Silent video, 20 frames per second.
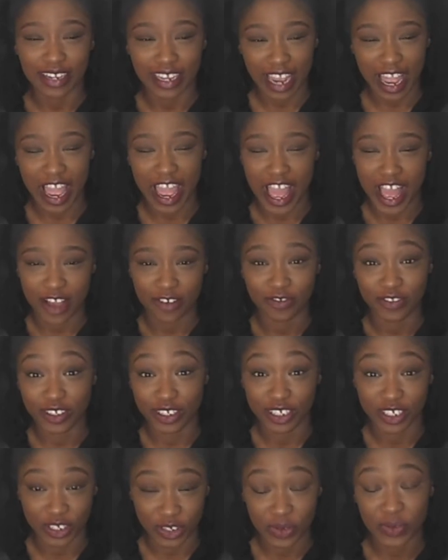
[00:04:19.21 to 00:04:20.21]
Like, I have
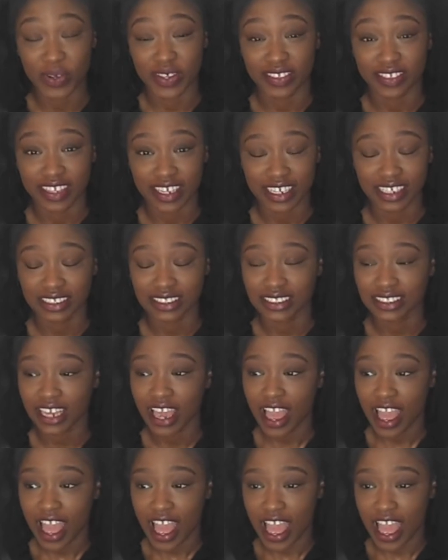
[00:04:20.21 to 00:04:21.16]
to deal with this.